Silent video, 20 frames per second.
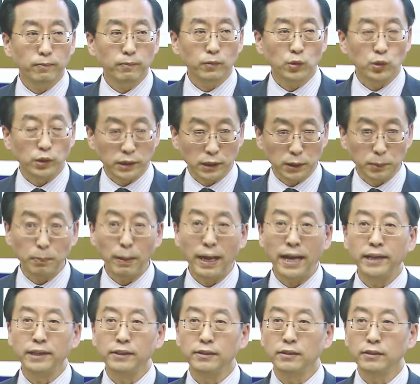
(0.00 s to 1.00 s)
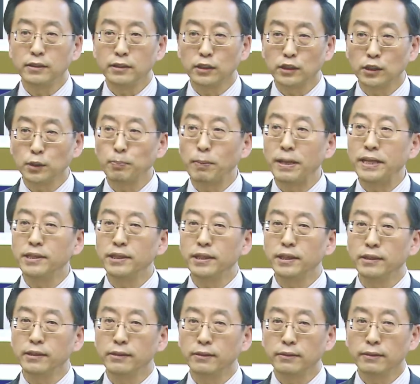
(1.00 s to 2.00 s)
expand the
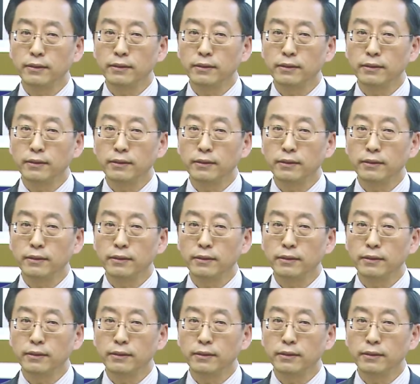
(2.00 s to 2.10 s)
spending